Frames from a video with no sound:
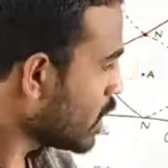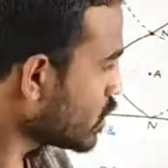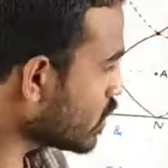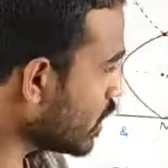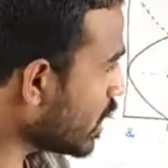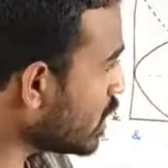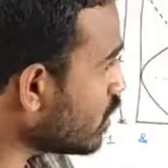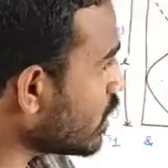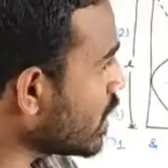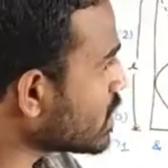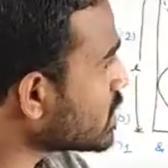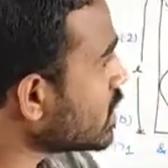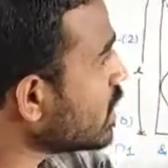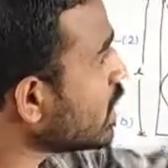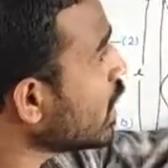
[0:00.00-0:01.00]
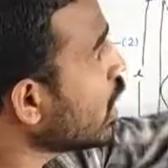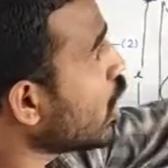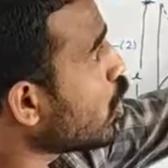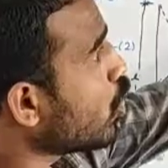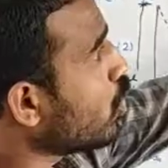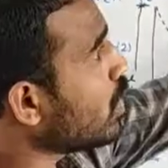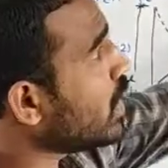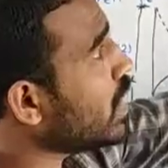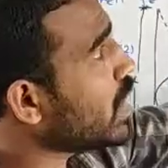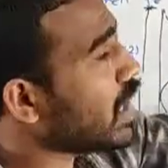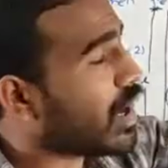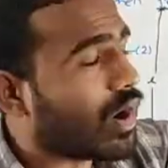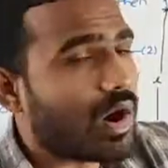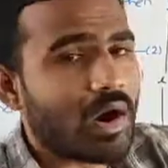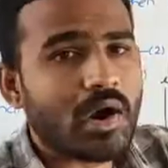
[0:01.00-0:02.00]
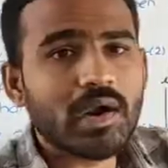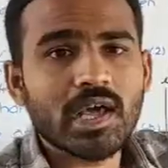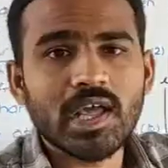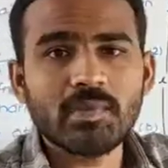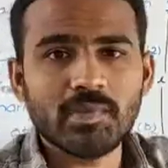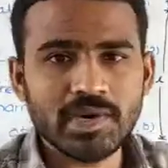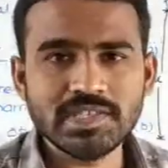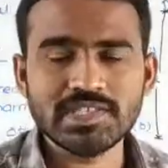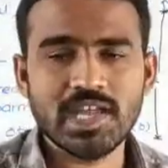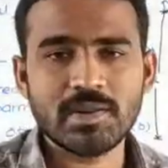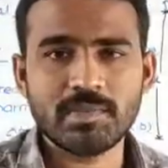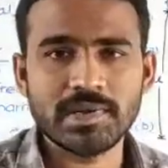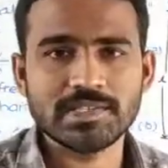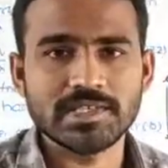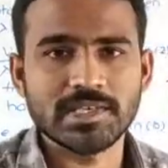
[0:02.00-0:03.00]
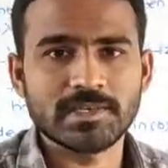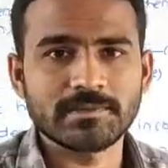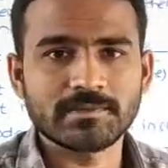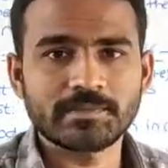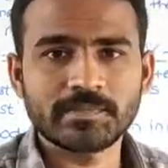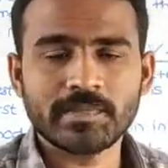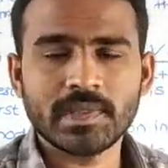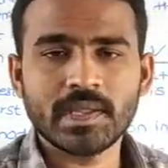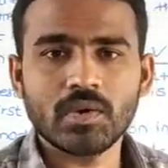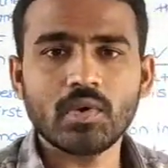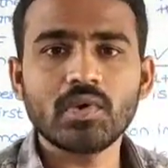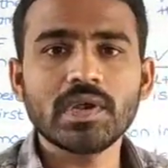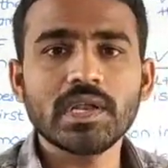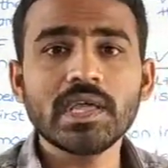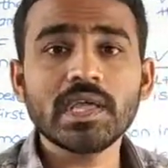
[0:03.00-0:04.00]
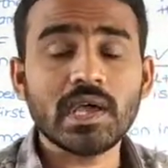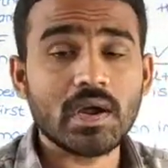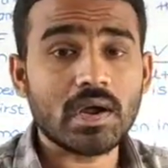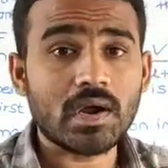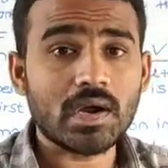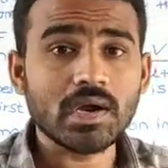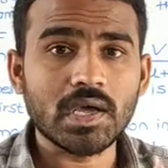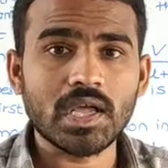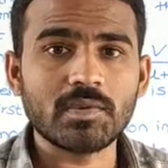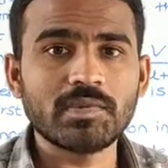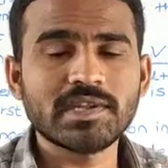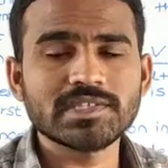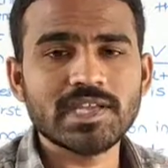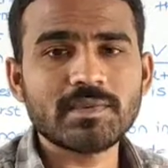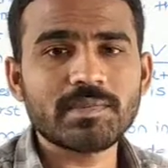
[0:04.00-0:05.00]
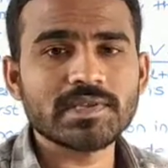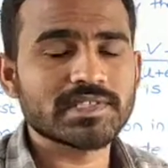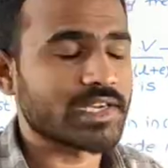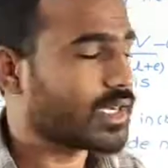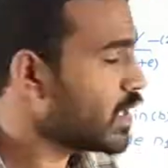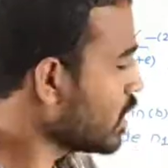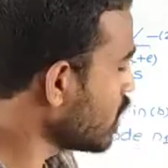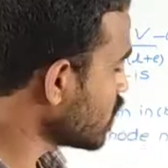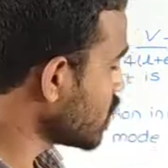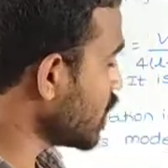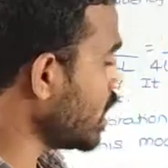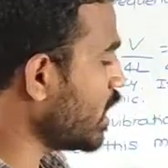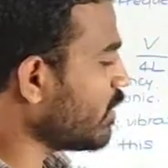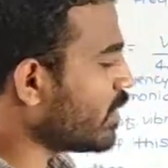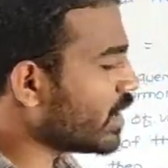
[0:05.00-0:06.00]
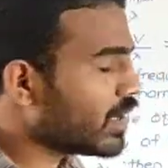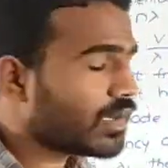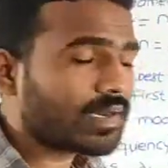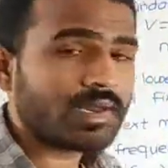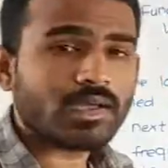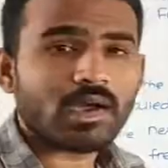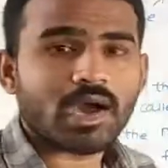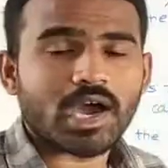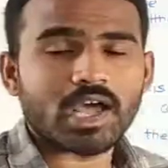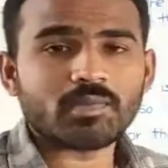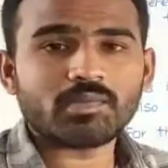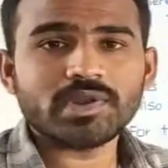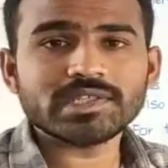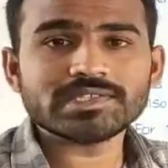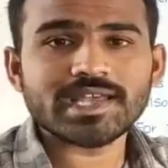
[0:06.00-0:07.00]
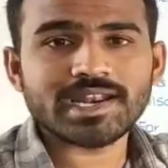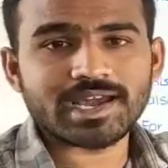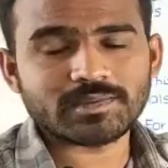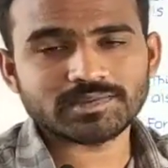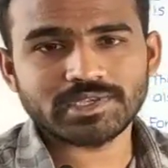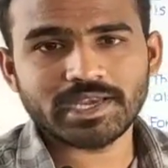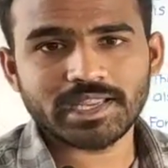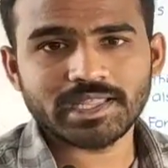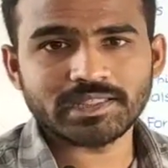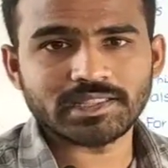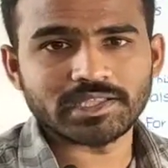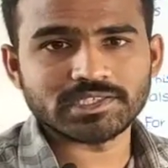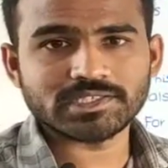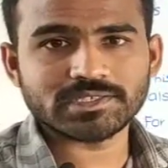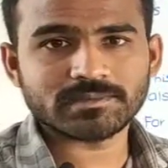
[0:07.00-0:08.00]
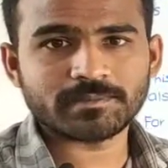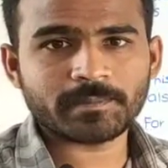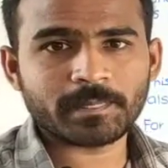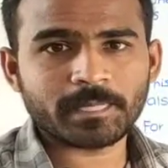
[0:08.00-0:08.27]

So here you can see only odd harmonics are present, only odd harmonics are present. So even harmonics are absent in this.